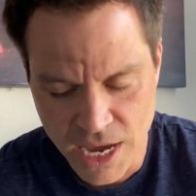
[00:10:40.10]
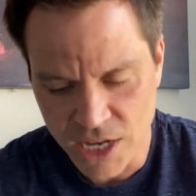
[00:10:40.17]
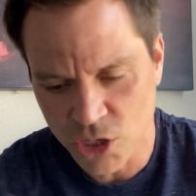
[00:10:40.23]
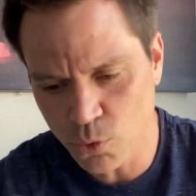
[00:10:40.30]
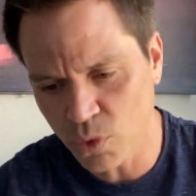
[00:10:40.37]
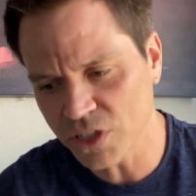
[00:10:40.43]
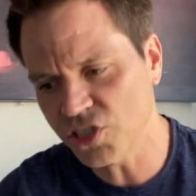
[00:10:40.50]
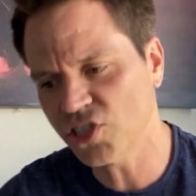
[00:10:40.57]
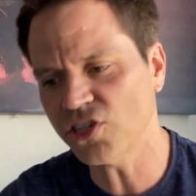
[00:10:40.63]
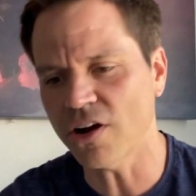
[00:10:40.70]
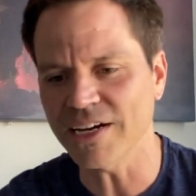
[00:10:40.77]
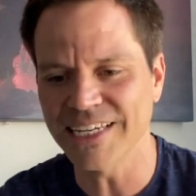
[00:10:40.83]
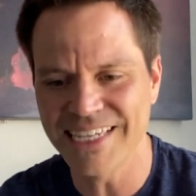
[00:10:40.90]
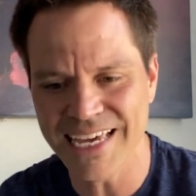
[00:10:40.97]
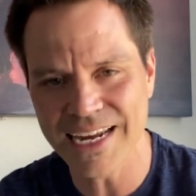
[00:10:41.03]
You want to
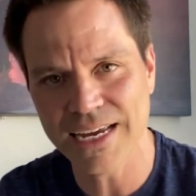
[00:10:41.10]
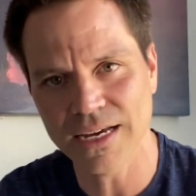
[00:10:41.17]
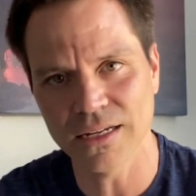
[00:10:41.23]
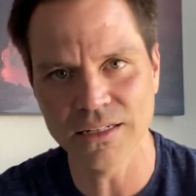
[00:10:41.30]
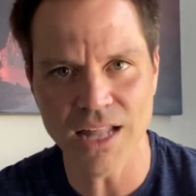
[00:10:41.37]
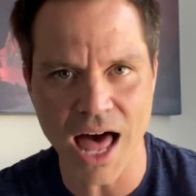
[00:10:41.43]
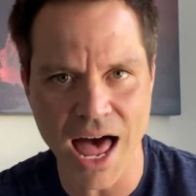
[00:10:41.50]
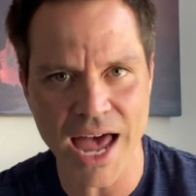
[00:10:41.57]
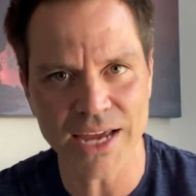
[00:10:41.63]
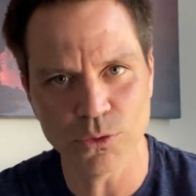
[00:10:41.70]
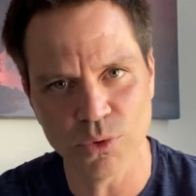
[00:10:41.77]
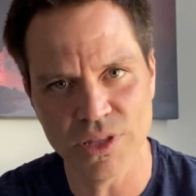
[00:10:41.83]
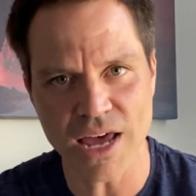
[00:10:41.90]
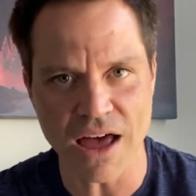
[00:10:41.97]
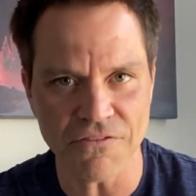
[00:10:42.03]
start getting aligned
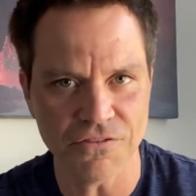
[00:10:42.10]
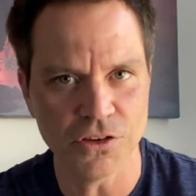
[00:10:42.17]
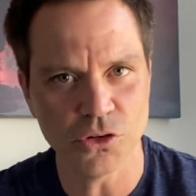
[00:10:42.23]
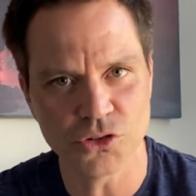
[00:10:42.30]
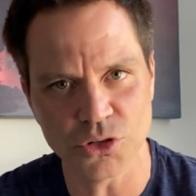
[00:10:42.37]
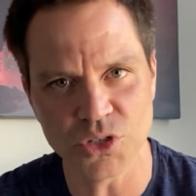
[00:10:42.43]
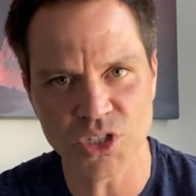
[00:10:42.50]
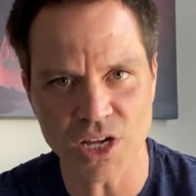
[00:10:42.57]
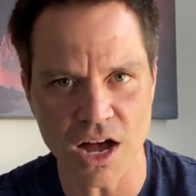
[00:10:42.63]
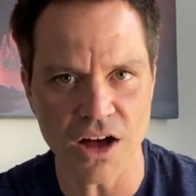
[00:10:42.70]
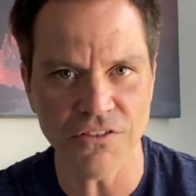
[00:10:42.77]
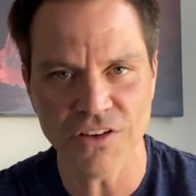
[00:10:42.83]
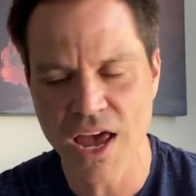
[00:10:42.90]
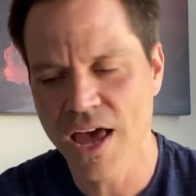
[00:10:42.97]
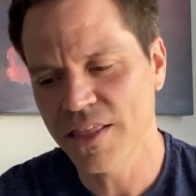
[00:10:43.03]
with that future
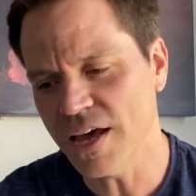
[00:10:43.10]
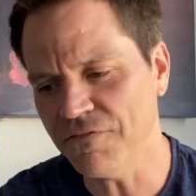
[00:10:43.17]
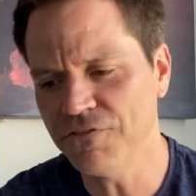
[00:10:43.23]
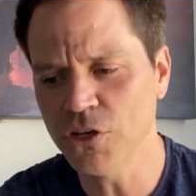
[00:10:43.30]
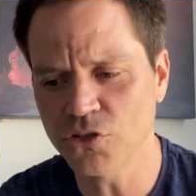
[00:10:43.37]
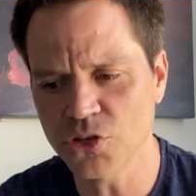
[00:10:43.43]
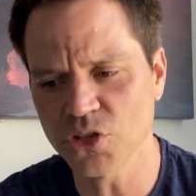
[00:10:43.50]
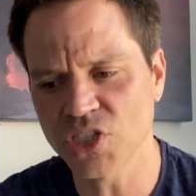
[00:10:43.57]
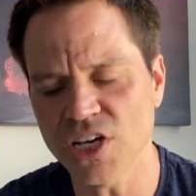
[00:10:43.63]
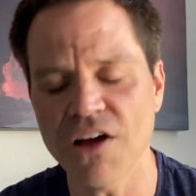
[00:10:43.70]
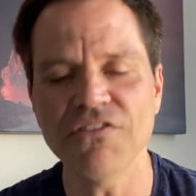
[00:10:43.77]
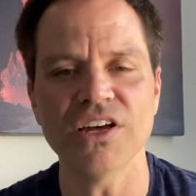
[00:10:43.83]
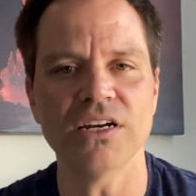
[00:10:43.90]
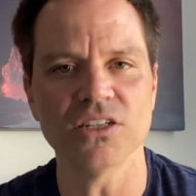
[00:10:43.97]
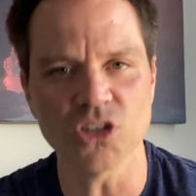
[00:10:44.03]
self
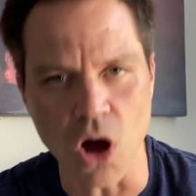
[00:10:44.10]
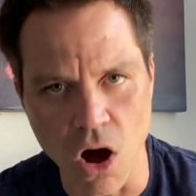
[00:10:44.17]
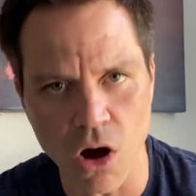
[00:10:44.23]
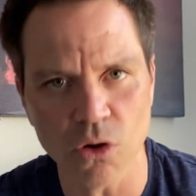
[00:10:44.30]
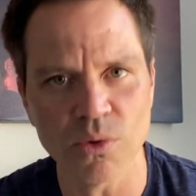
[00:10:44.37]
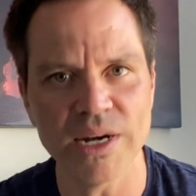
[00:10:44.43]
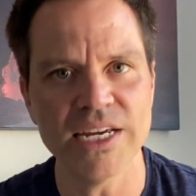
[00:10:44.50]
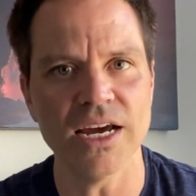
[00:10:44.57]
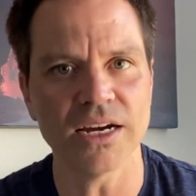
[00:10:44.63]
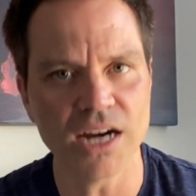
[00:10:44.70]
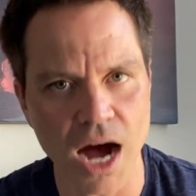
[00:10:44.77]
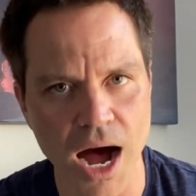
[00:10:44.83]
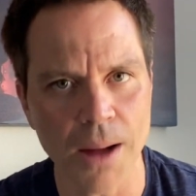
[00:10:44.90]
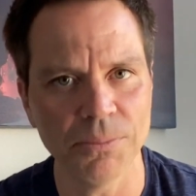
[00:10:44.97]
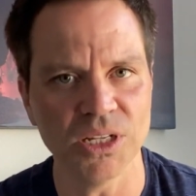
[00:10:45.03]
that has already
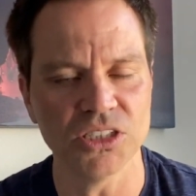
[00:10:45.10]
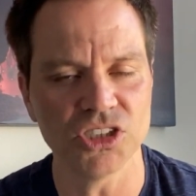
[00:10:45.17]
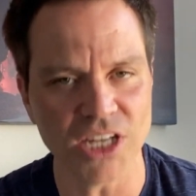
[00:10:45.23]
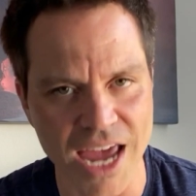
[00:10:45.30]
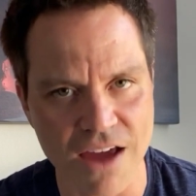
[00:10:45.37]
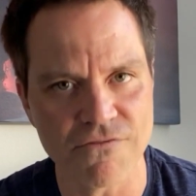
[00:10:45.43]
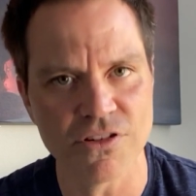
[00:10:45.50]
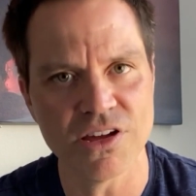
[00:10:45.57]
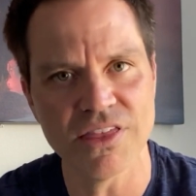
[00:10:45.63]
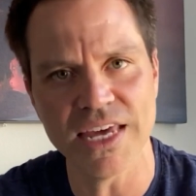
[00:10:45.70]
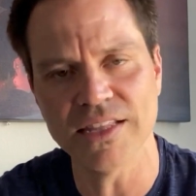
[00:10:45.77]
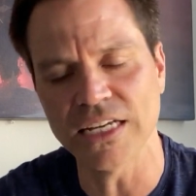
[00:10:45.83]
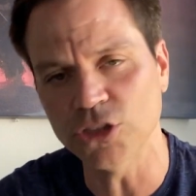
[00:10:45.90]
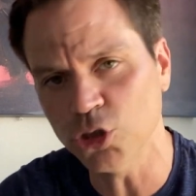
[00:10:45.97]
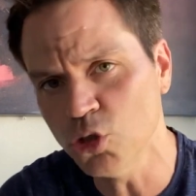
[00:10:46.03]
accomplished everything
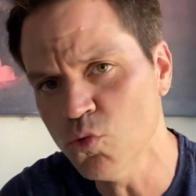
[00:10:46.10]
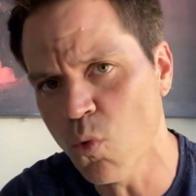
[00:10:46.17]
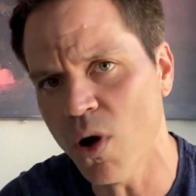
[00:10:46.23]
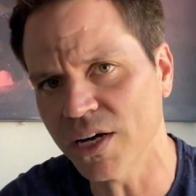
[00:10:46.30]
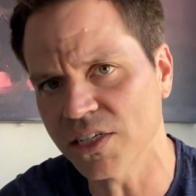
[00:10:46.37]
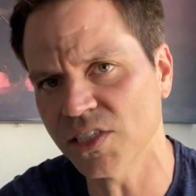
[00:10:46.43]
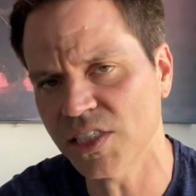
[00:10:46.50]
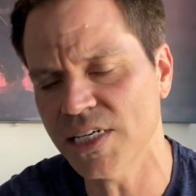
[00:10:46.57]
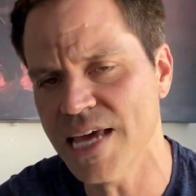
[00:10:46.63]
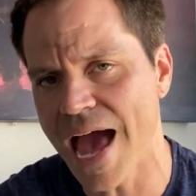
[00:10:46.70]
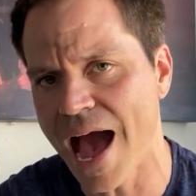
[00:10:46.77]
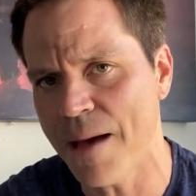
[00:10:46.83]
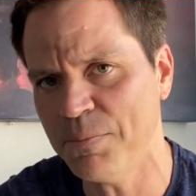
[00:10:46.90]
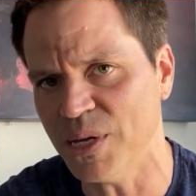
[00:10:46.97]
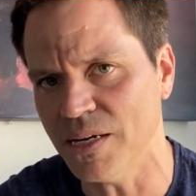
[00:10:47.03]
that you want to see
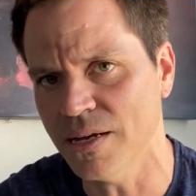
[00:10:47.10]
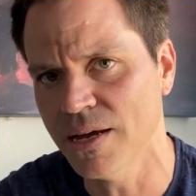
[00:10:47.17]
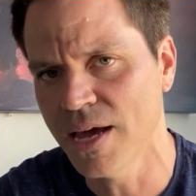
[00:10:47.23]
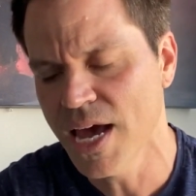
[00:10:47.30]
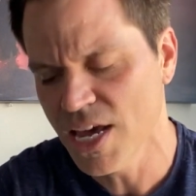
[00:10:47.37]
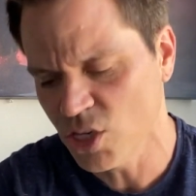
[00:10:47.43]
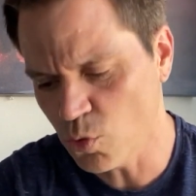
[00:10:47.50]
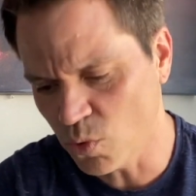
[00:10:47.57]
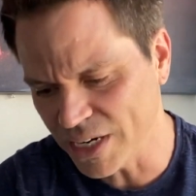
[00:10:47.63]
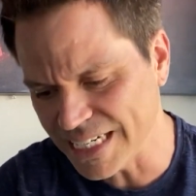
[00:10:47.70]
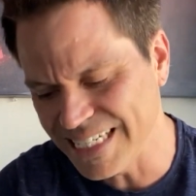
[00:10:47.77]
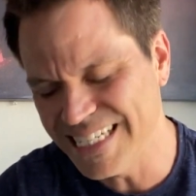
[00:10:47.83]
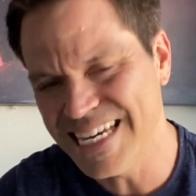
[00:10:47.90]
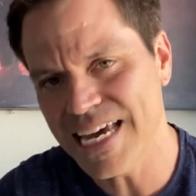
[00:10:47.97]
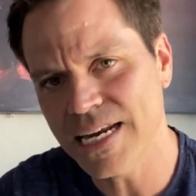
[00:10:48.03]
happen. You want to
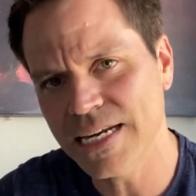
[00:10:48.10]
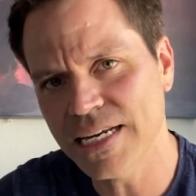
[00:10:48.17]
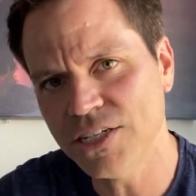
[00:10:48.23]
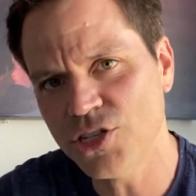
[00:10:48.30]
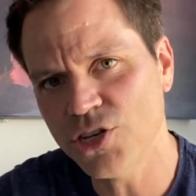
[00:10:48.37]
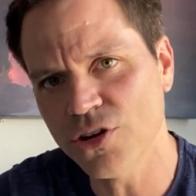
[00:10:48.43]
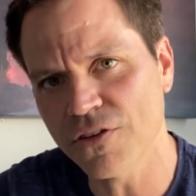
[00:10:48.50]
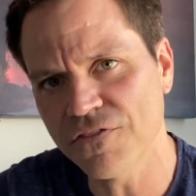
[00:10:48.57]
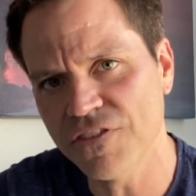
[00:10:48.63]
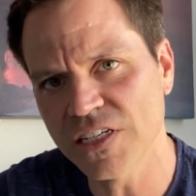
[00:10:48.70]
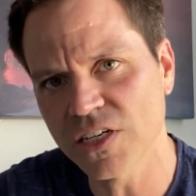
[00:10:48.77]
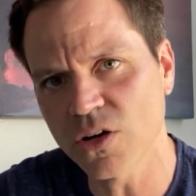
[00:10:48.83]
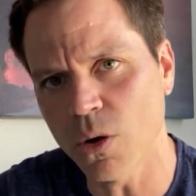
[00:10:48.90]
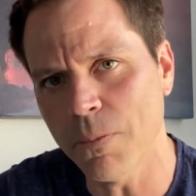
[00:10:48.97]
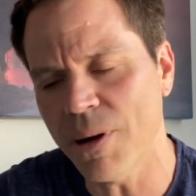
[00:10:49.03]
get it into your
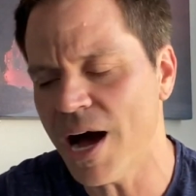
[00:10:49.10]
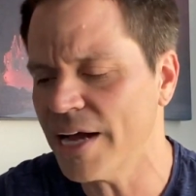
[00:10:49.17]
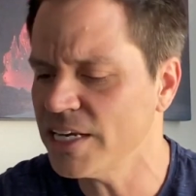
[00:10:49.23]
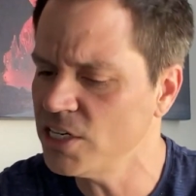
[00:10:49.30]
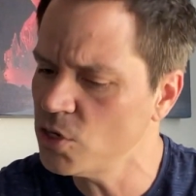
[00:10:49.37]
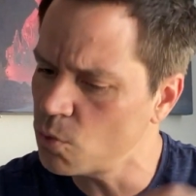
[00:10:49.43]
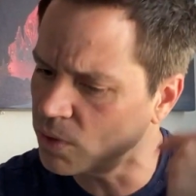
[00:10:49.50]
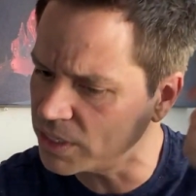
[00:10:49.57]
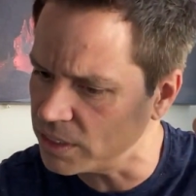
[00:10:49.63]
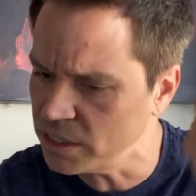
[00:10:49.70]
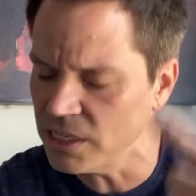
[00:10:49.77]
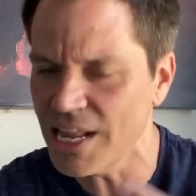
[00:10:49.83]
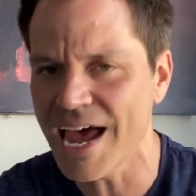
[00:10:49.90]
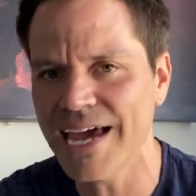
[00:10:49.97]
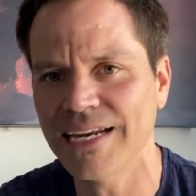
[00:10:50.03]
physical body, and you want to
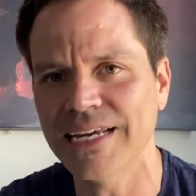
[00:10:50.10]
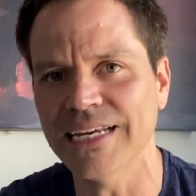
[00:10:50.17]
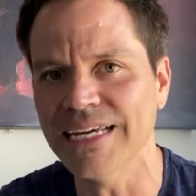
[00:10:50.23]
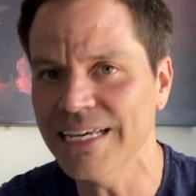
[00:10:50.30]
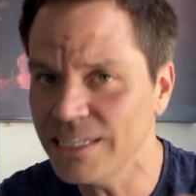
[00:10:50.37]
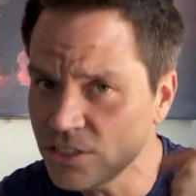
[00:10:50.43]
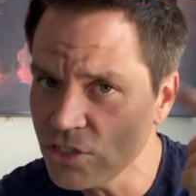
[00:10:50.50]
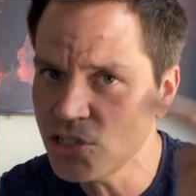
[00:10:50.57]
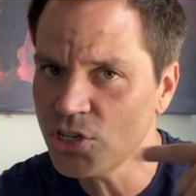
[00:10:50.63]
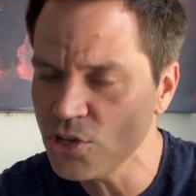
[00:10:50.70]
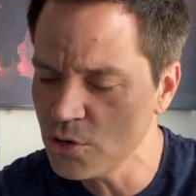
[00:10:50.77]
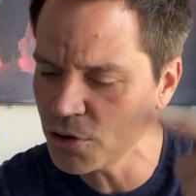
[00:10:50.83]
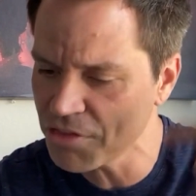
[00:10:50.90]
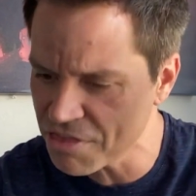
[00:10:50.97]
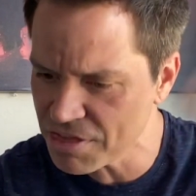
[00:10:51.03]
align it into
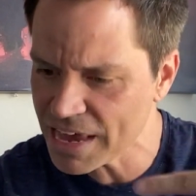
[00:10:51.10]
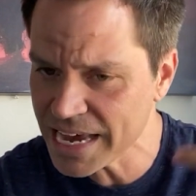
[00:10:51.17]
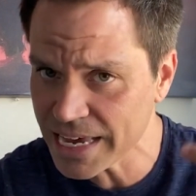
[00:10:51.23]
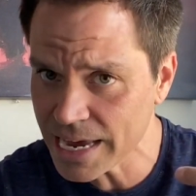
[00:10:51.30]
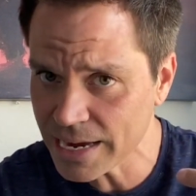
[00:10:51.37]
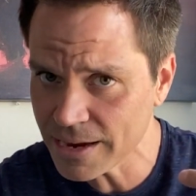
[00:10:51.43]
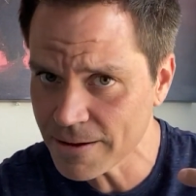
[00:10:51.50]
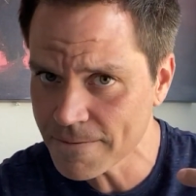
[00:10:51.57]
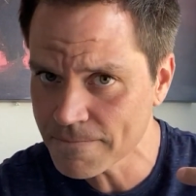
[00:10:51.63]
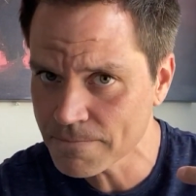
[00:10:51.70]
your thinking,